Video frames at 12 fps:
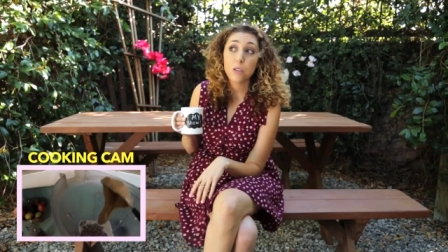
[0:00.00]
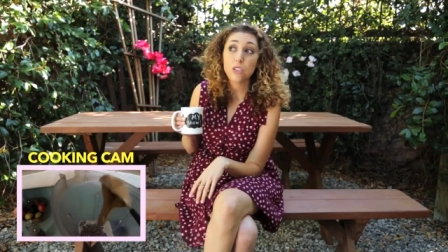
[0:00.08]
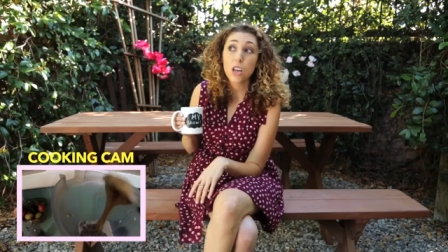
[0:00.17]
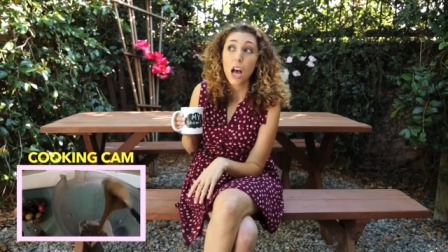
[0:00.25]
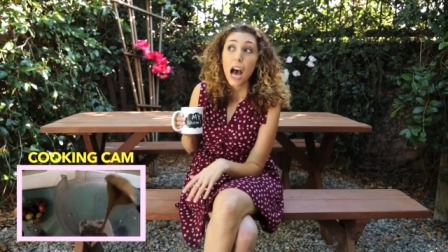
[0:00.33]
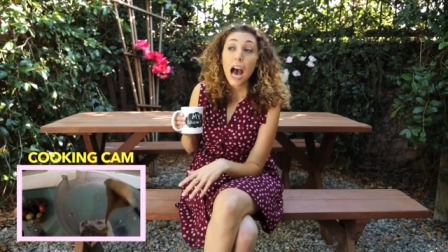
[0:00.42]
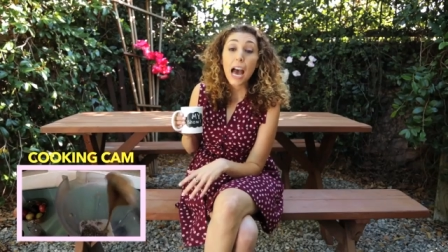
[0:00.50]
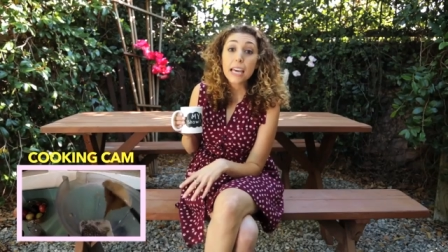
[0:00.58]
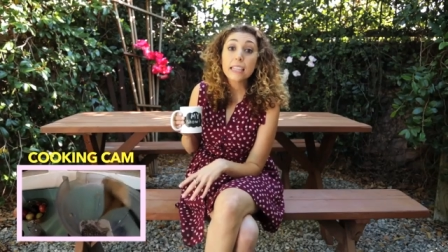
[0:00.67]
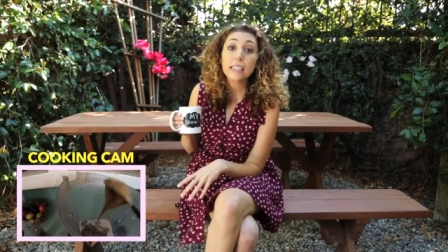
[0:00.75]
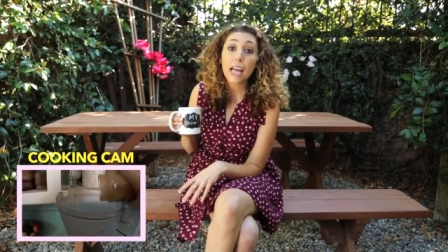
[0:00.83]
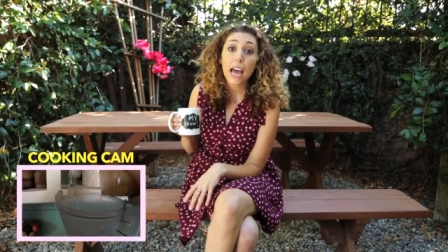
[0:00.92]
which
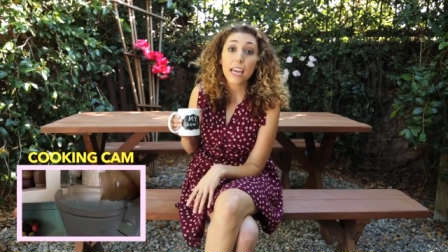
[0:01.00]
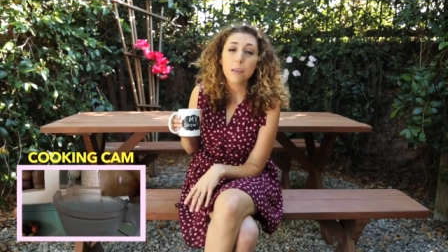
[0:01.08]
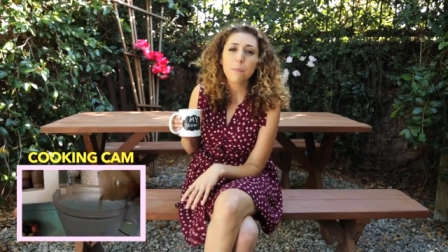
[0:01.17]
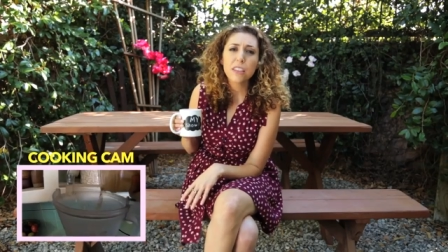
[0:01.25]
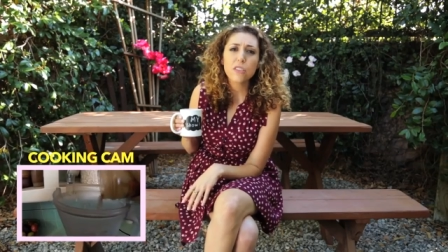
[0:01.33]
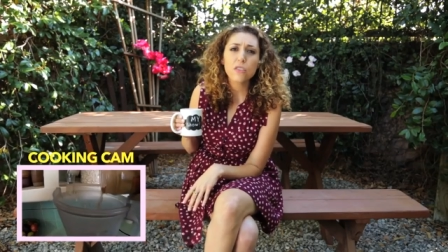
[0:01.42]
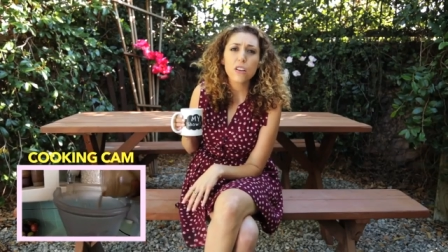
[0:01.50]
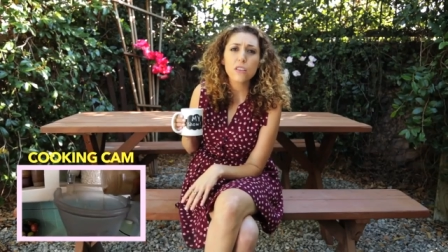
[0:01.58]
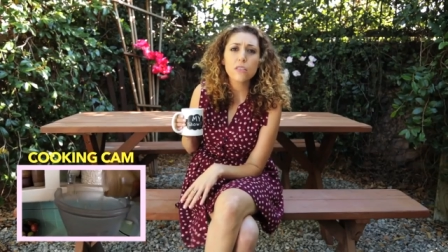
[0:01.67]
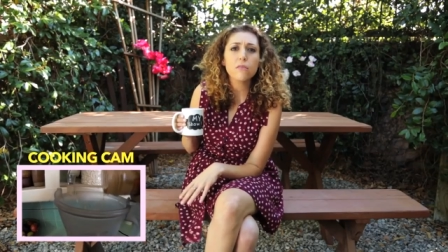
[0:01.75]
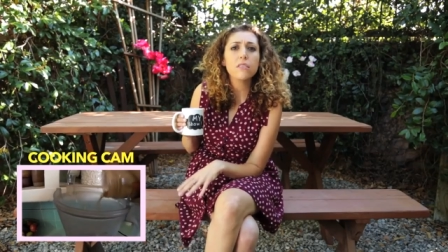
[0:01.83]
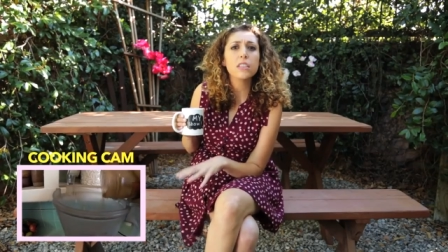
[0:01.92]
I like, but there's
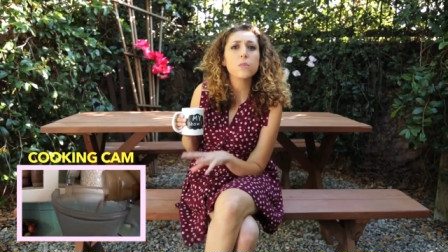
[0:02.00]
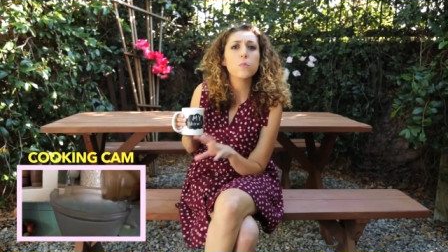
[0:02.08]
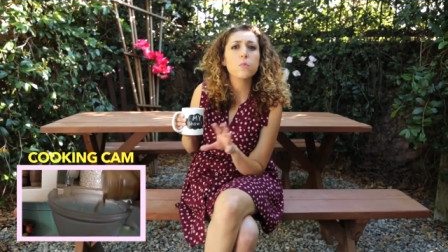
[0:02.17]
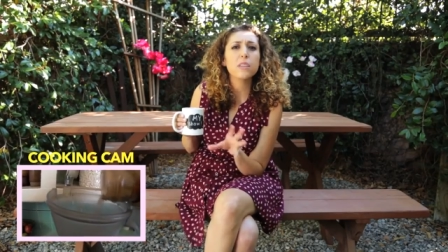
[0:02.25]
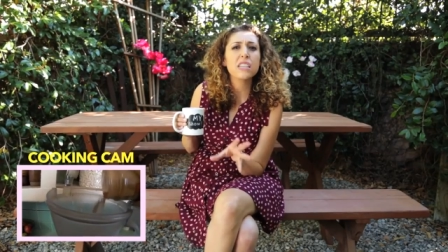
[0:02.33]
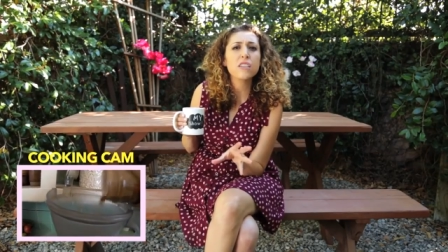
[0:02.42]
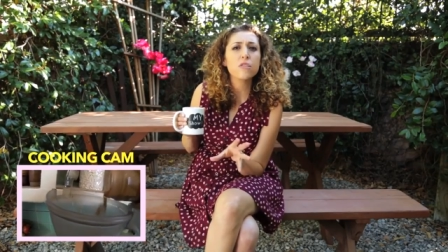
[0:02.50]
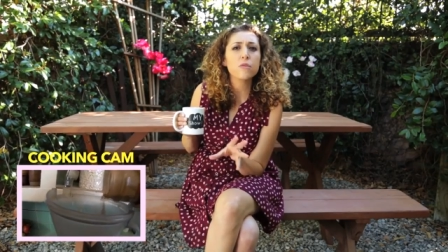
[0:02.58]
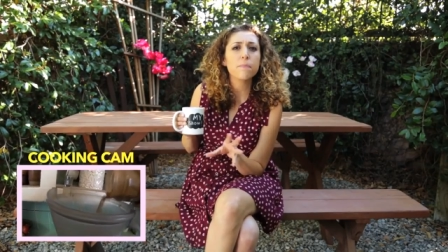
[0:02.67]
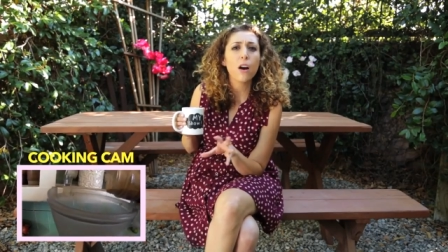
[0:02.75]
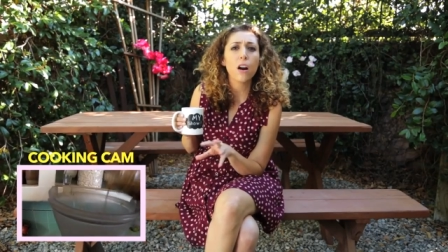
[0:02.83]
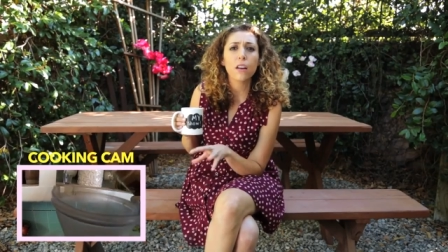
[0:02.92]
also this
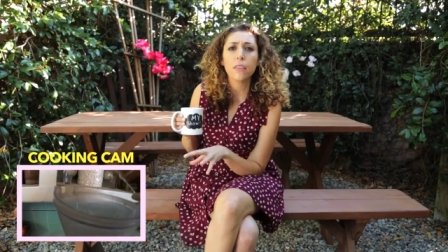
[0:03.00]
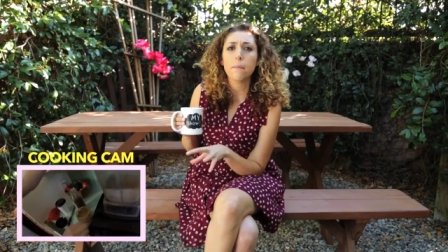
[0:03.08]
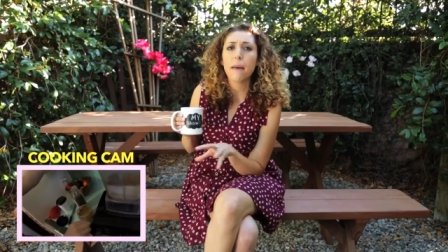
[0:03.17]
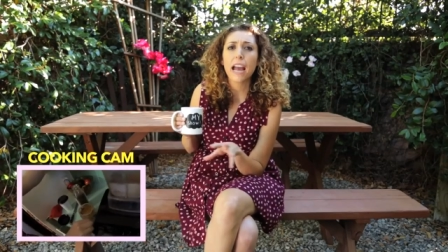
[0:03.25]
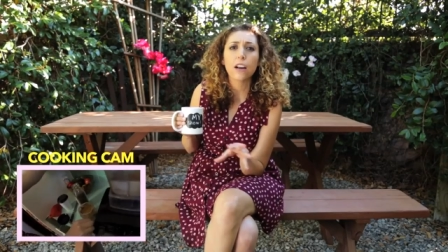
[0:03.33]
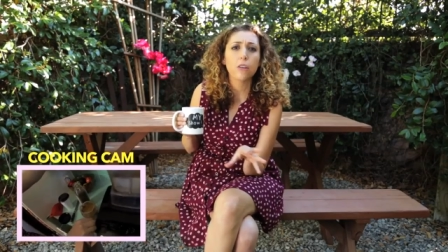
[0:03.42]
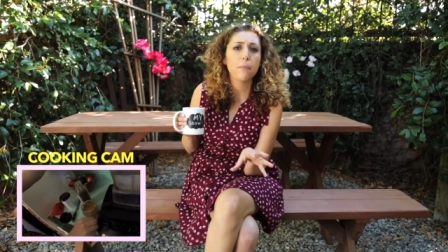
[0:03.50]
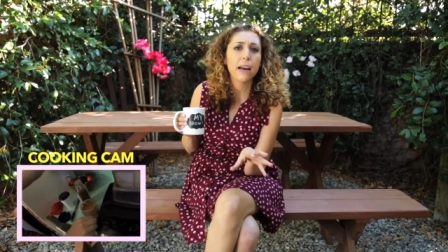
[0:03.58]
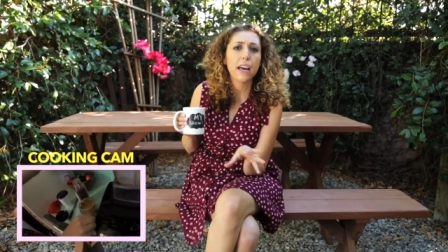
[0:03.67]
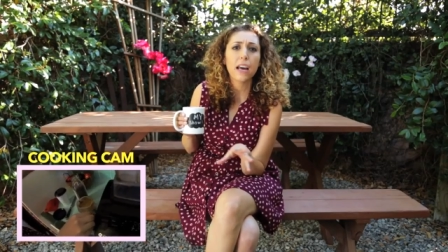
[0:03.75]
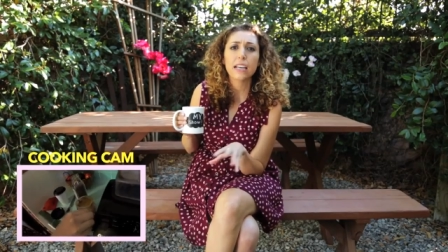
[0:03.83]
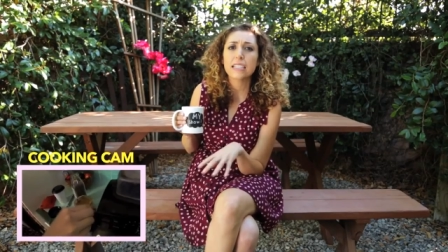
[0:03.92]
weird part of the
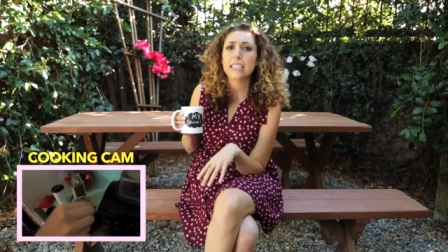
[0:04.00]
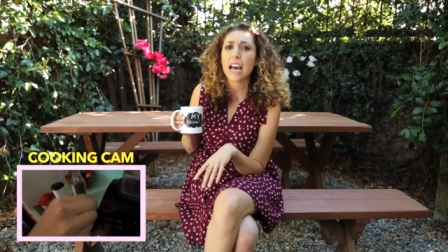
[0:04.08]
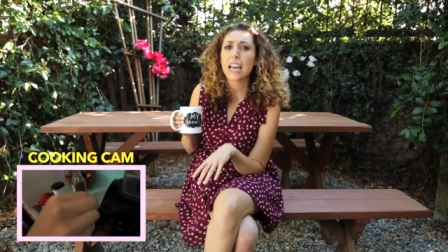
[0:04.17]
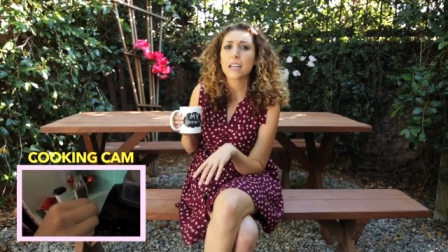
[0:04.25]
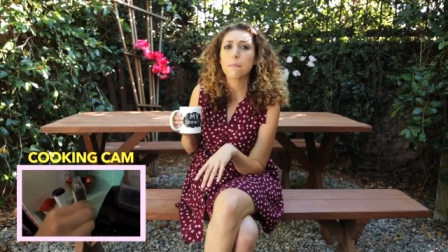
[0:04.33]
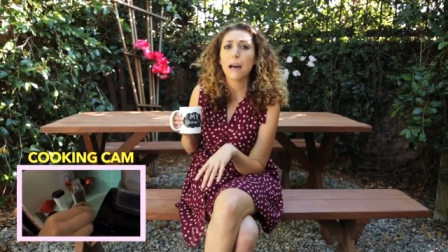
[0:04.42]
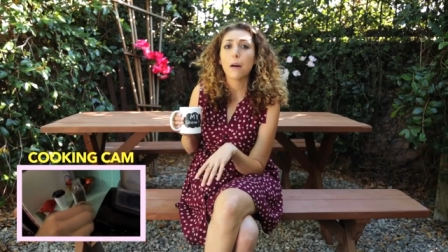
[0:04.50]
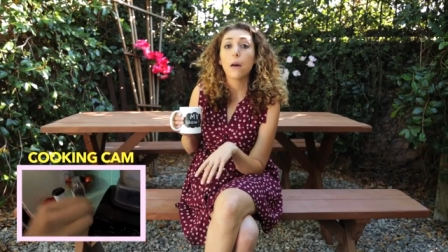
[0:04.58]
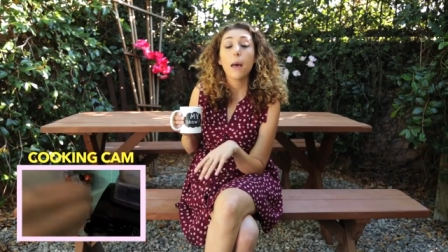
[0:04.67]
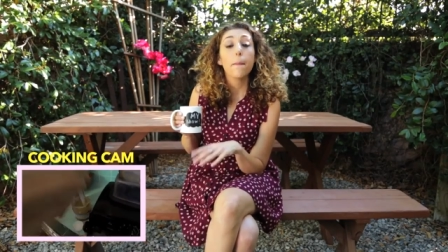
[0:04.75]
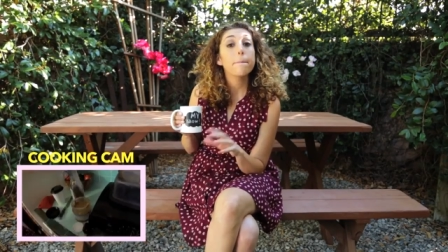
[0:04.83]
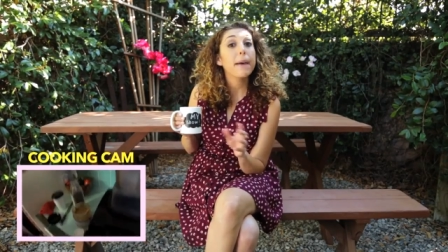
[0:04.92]
macrobiotic diet about
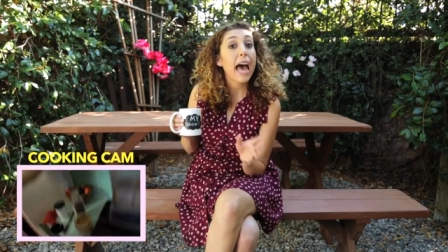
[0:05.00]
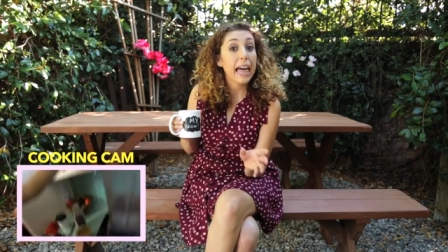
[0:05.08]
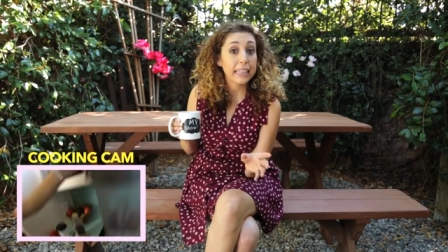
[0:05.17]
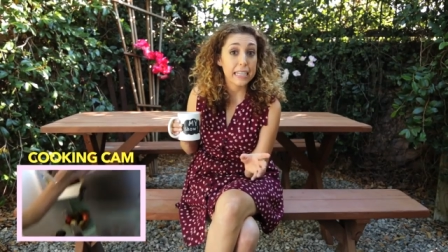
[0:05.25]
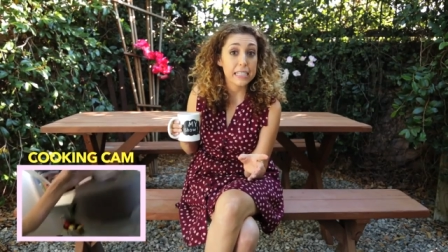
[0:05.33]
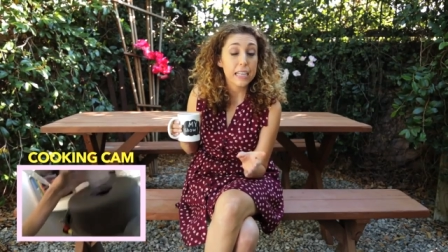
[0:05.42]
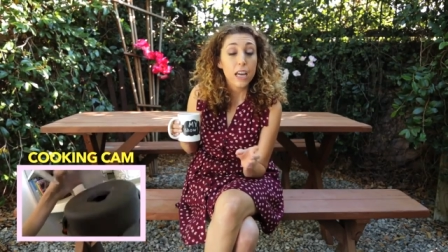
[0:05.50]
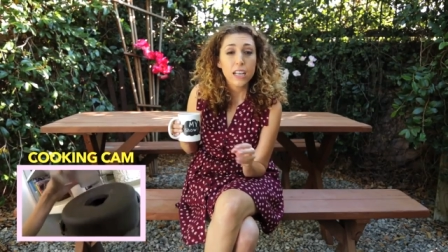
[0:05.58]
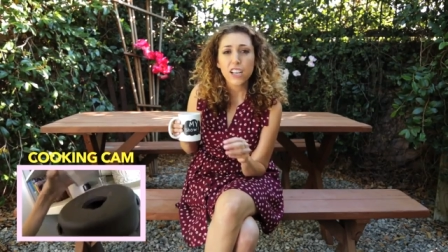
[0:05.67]
balance.